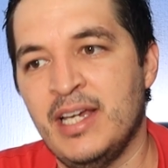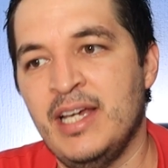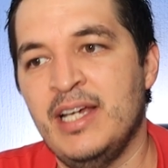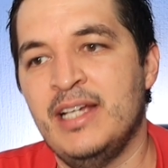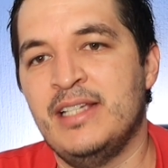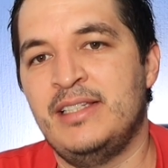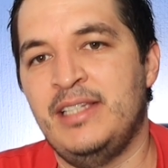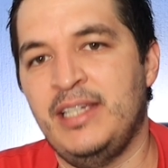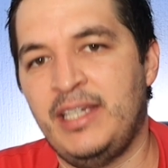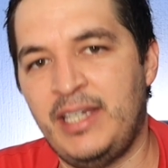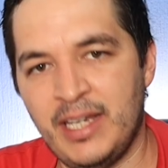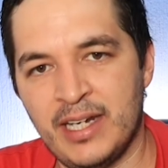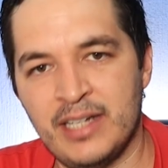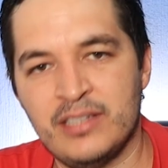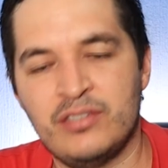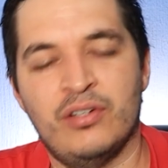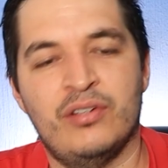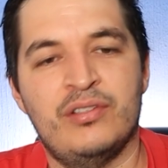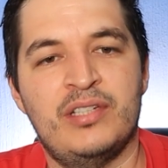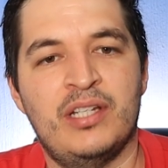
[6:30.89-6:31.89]
If you want to
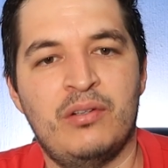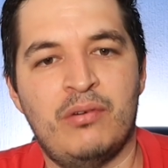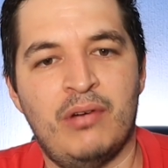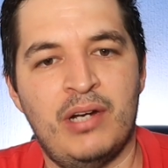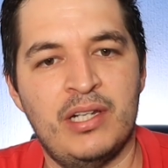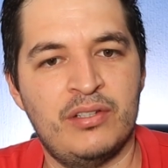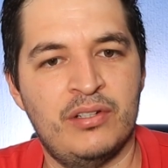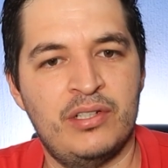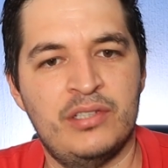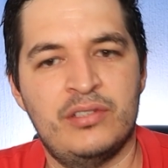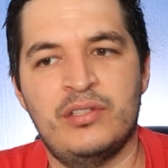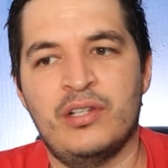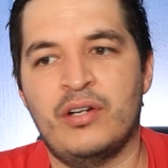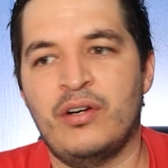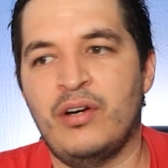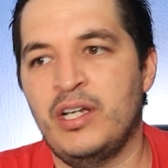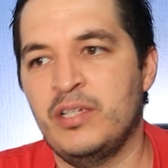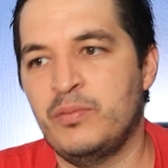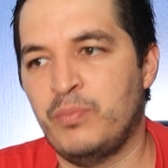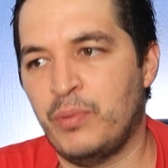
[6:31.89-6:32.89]
know what those errors
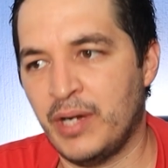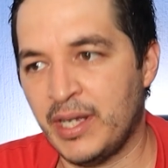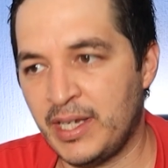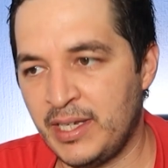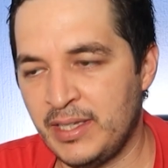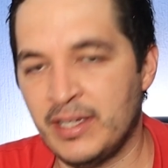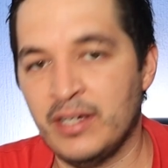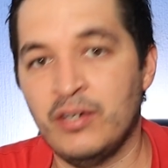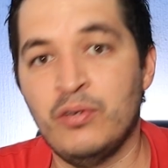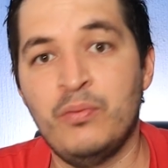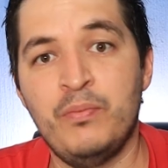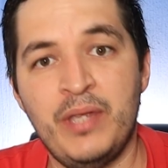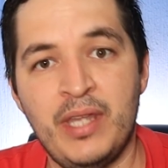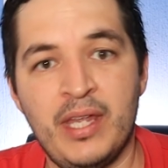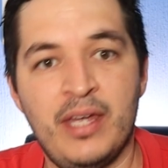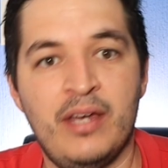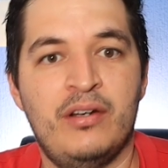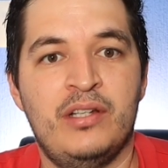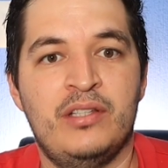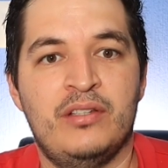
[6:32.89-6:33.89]
are, I have a video right
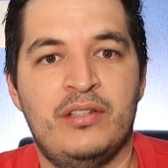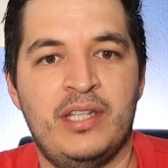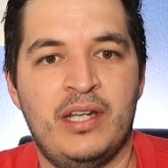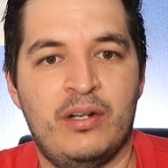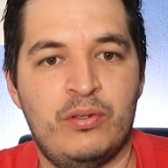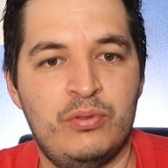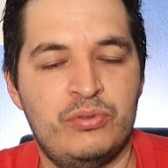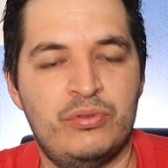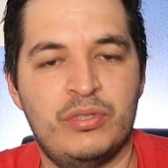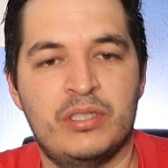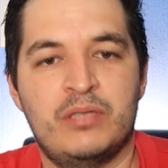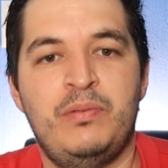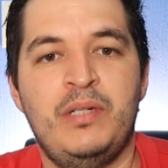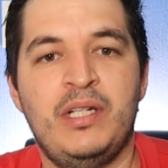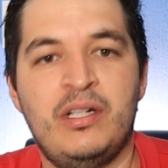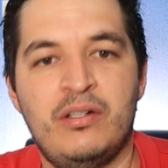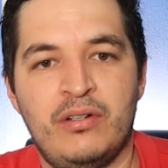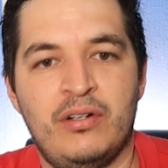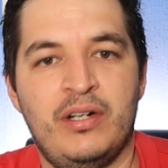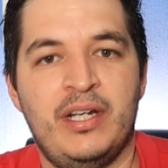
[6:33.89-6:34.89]
here where I
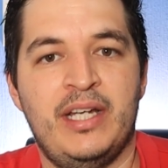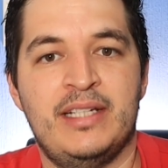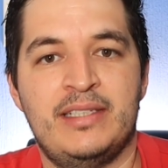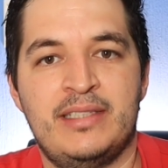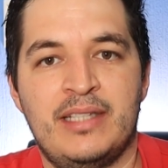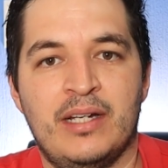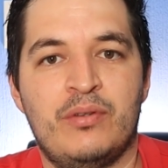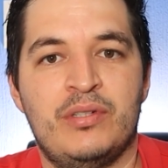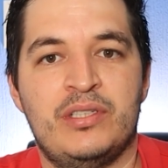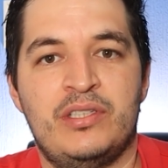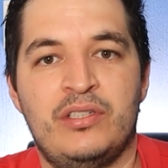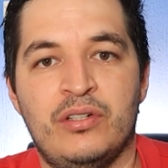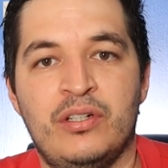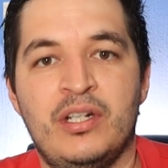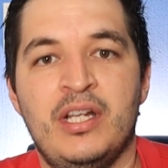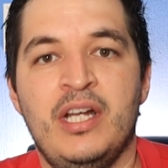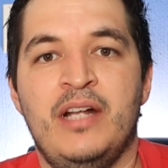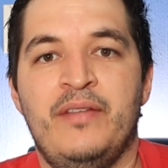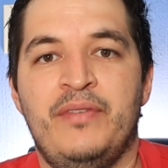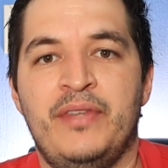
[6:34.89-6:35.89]
explain this issue of the
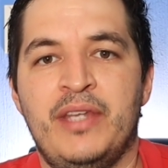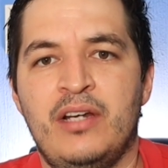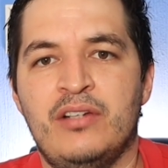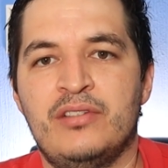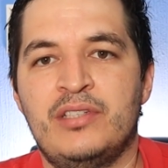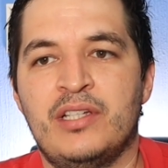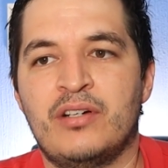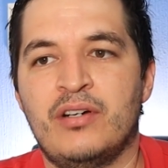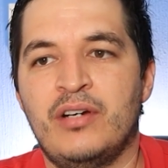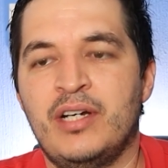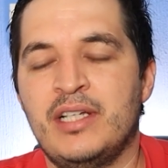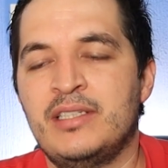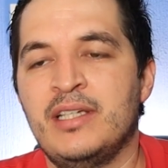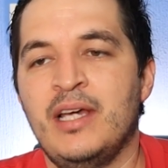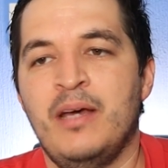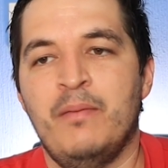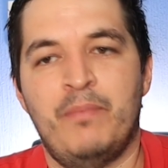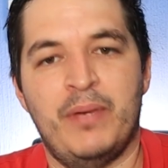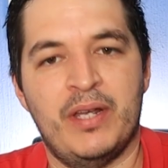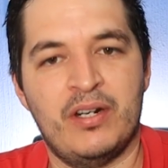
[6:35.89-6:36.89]
errors, but I'm not going
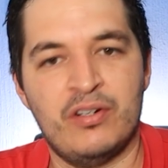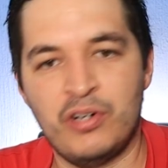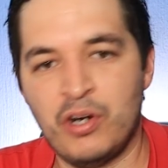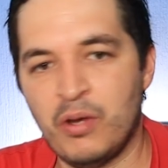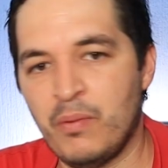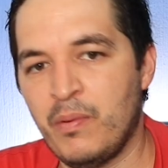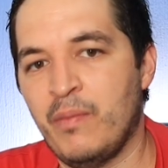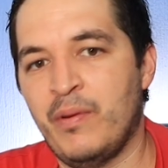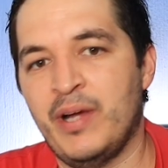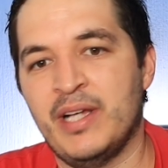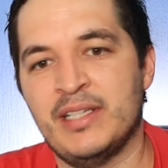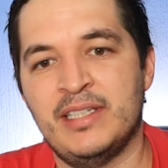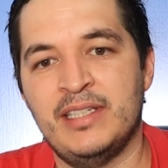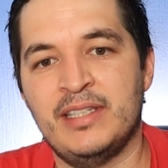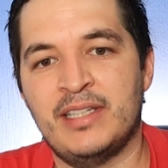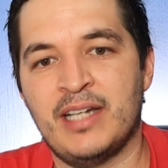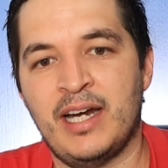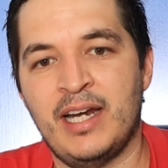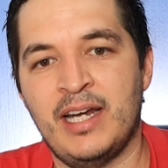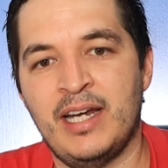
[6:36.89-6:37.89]
to focus on that.
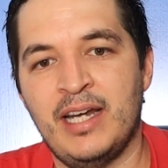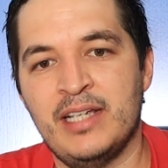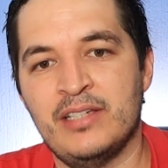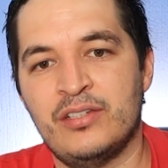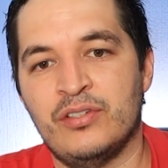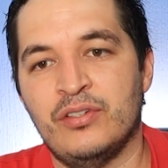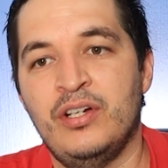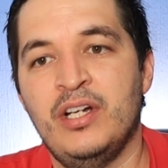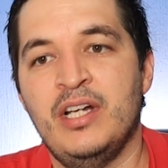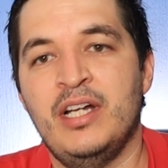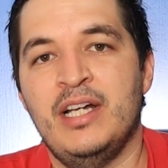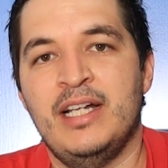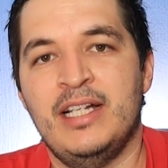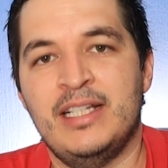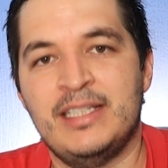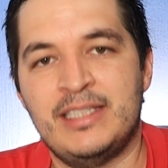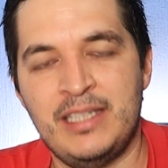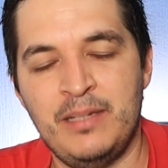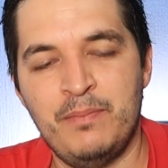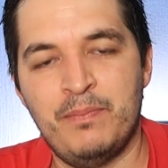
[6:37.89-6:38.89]
It is simply a very
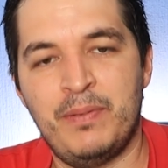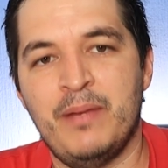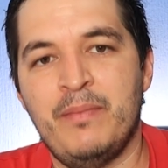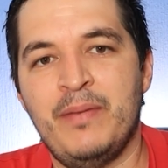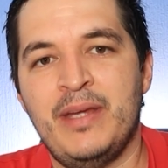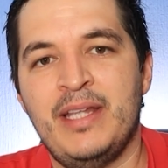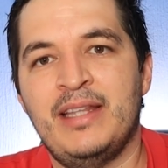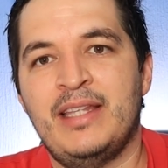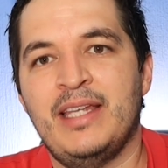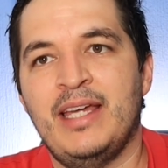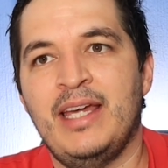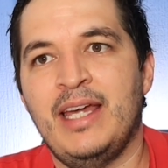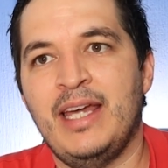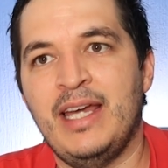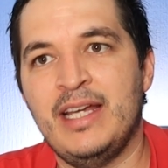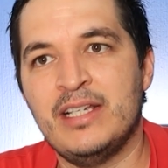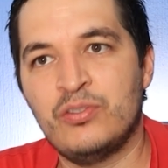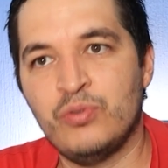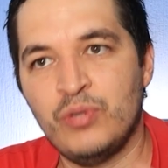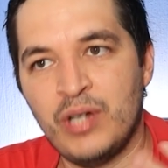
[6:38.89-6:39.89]
good way to understand it
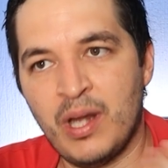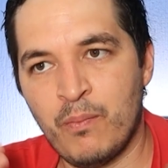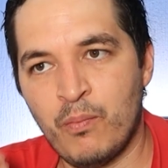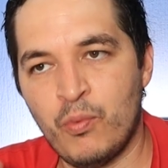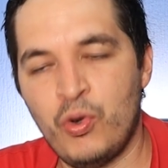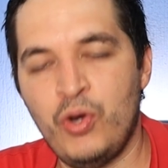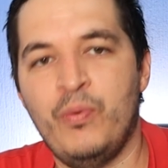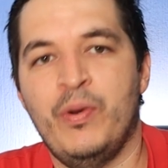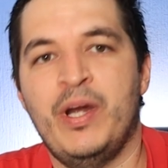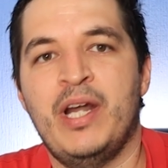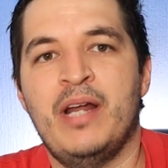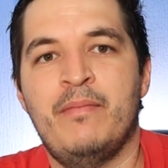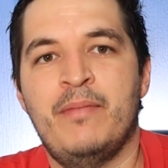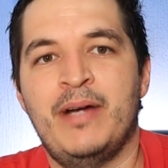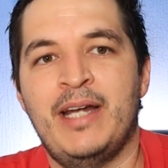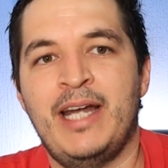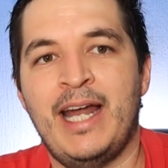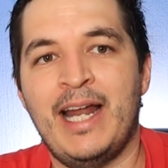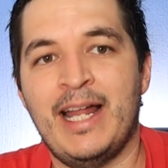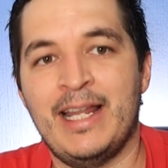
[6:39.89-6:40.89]
as a first approach,
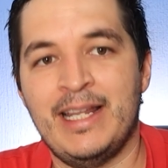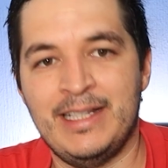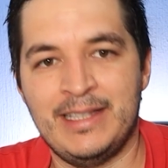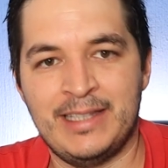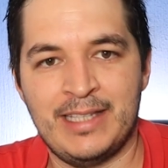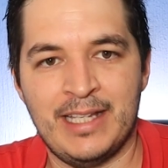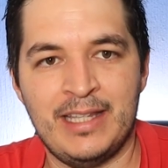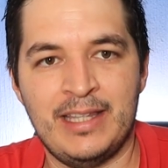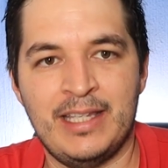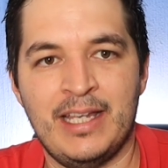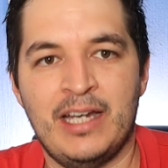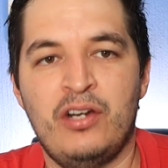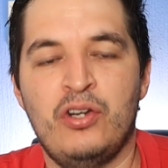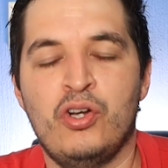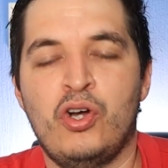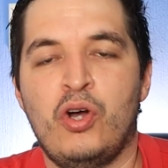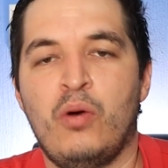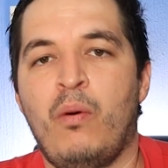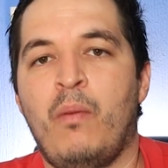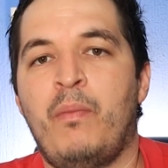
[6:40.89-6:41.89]
which is what we are doing
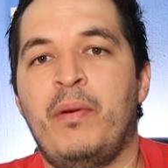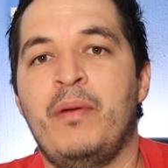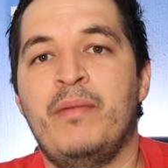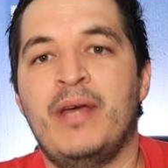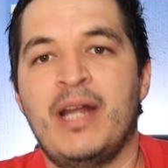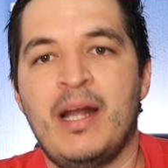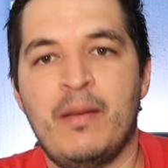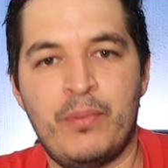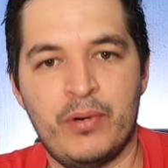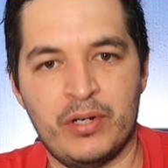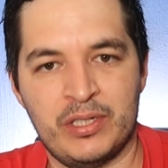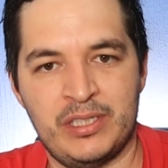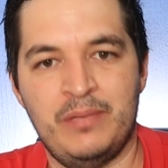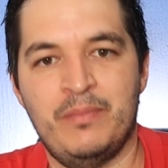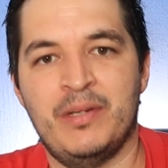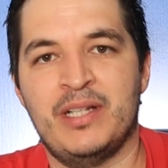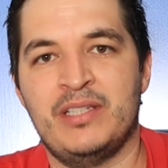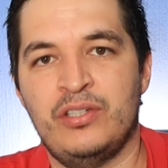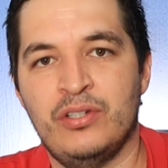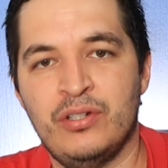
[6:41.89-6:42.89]
right now to start
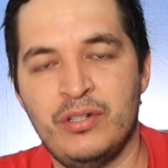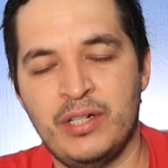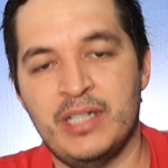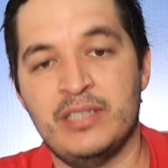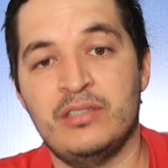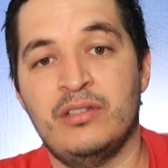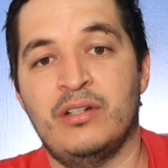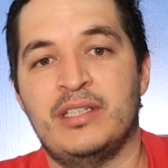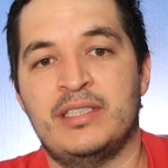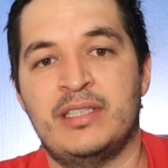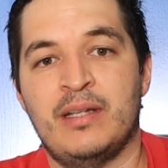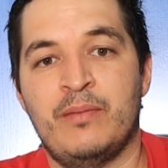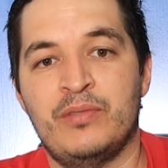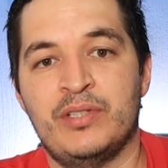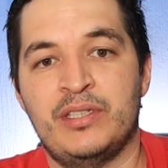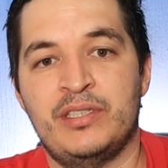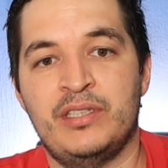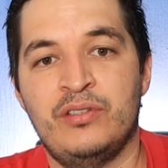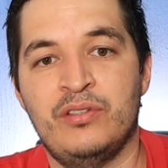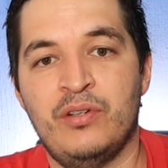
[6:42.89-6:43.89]
seeing and getting into this
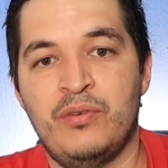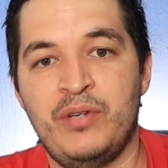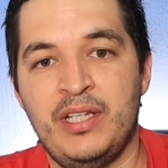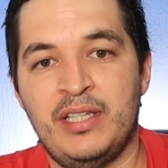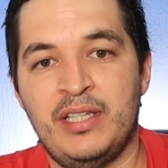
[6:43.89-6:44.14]
topic.